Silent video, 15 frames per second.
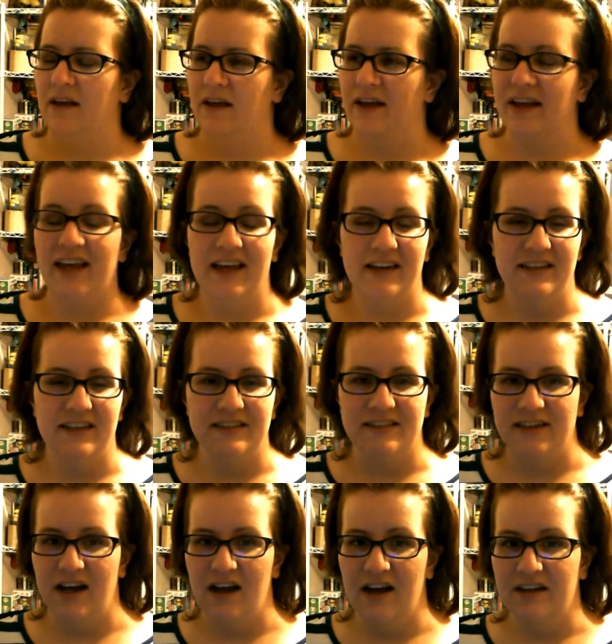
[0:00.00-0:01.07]
again, it's
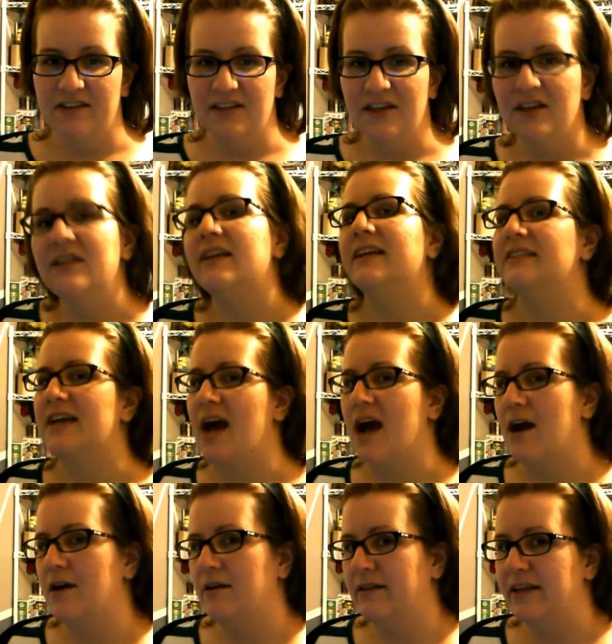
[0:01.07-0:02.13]
not
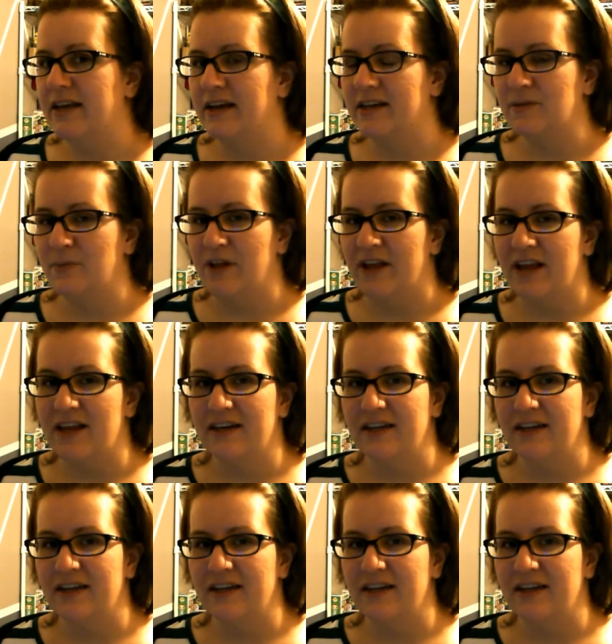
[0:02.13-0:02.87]
entirely explained.